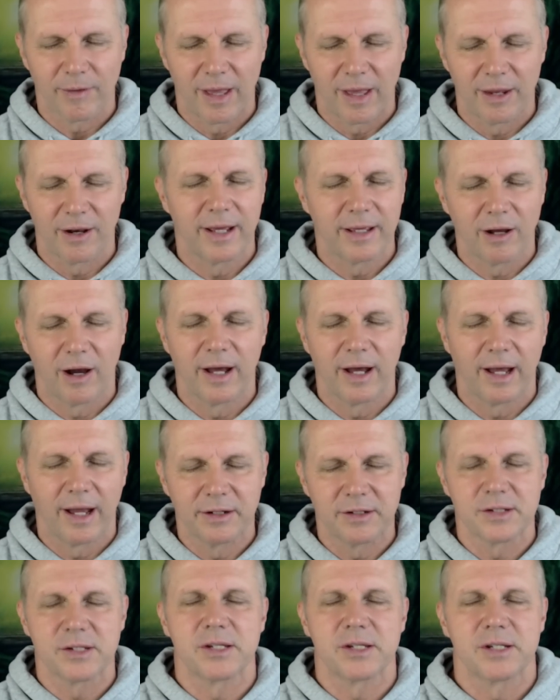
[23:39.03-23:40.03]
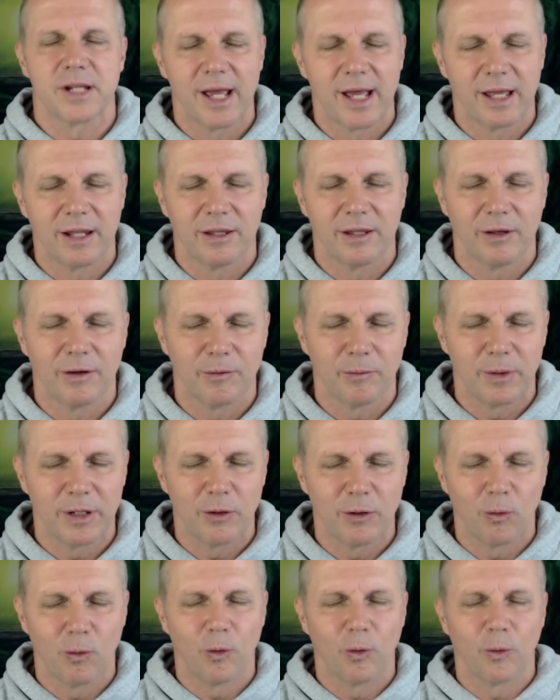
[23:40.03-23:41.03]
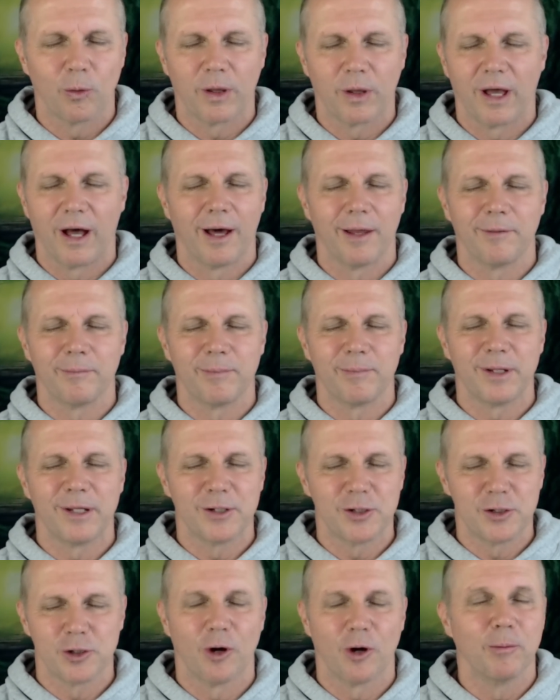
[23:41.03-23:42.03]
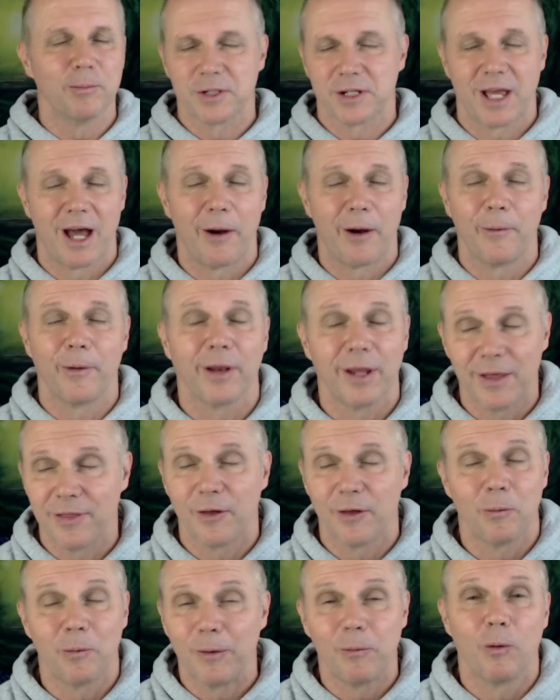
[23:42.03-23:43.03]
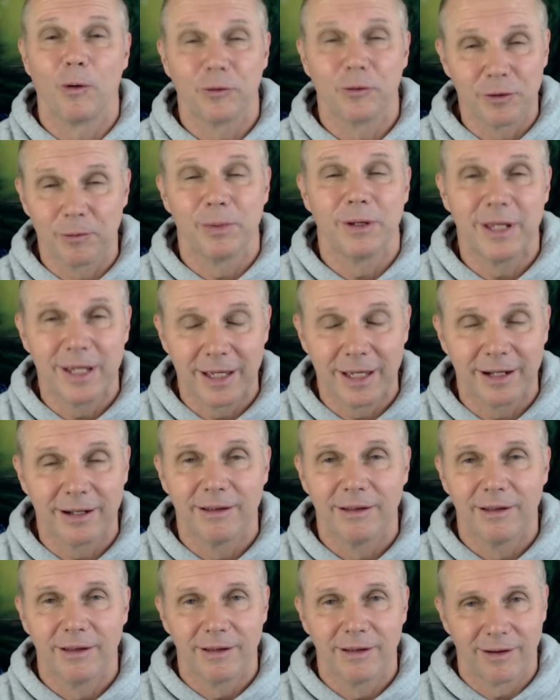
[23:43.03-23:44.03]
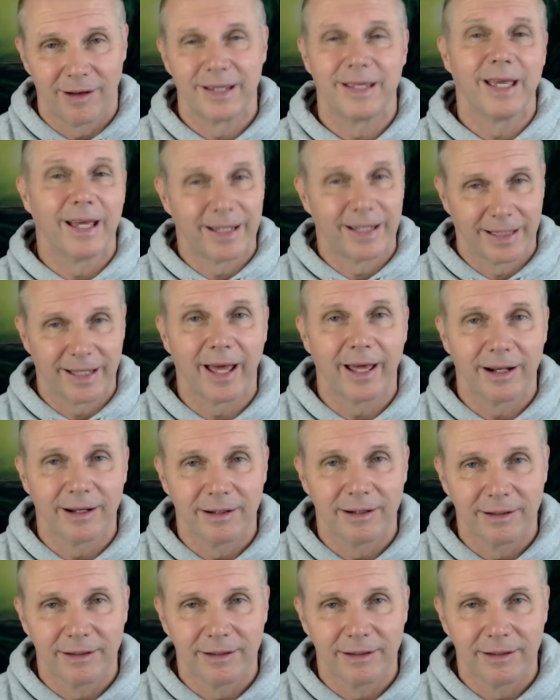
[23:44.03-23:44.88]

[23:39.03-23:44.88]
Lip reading: And I understand that we all can't be in jobs currently that we want to be in. I get that.